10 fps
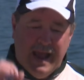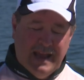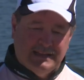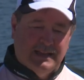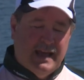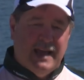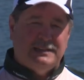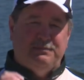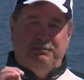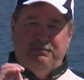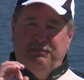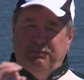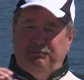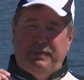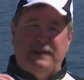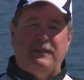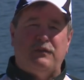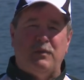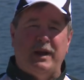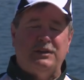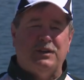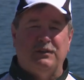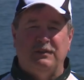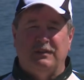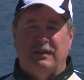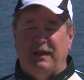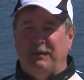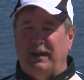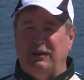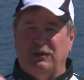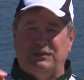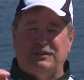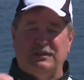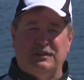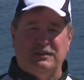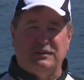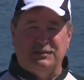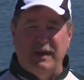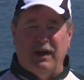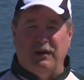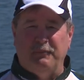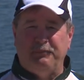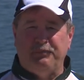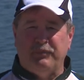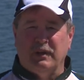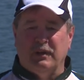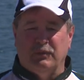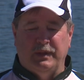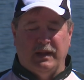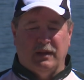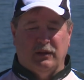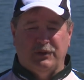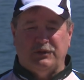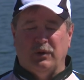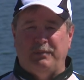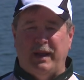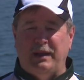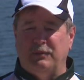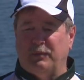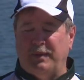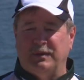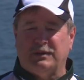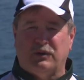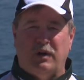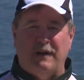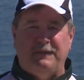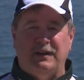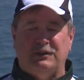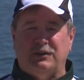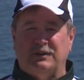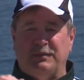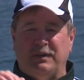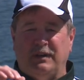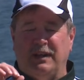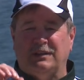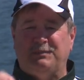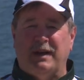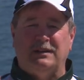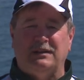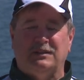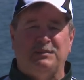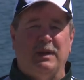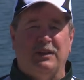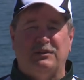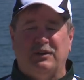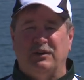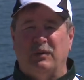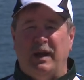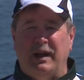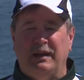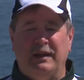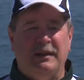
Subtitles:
As a last bit of information, they may use smell. When they get close to a bait, or maybe it's a crawfish or something, they expect it to smell a certain way.